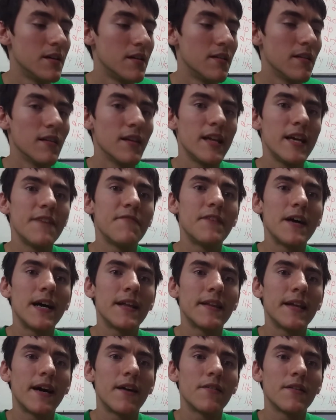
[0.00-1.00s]
leave
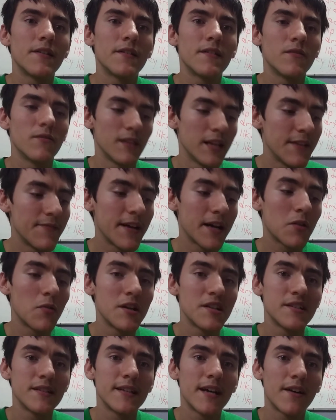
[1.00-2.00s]
that
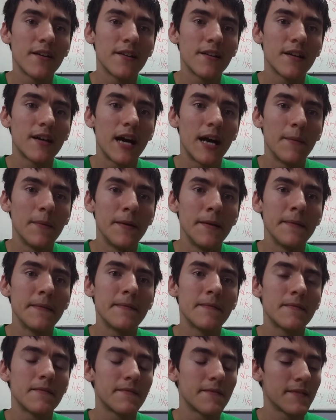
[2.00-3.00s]
question down in the
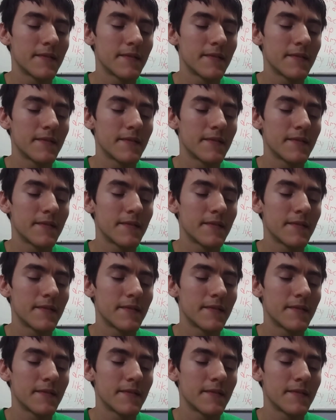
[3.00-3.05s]
comments,